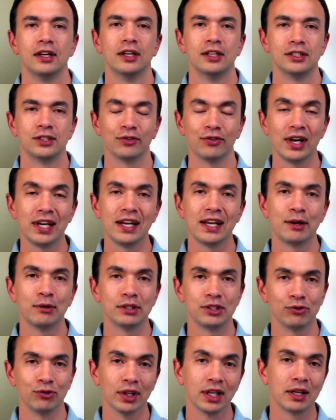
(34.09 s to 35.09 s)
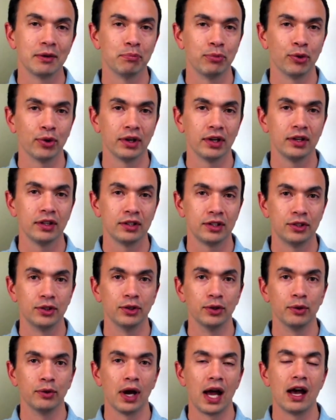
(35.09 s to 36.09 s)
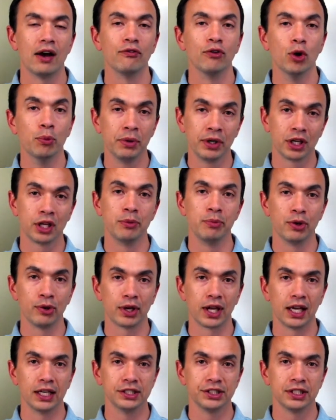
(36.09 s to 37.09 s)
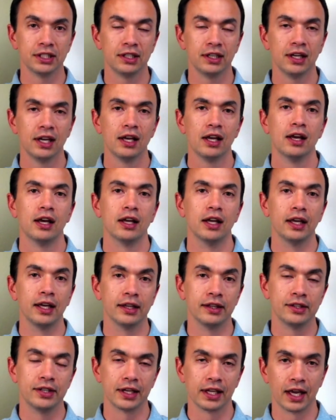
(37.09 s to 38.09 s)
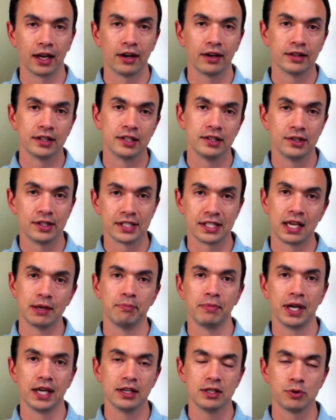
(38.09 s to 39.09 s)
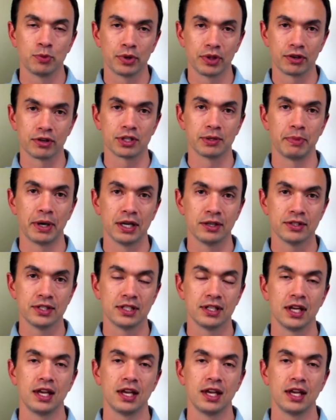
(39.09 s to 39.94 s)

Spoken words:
So right now it's really important to have open communication and to get onto the same page with your spouse.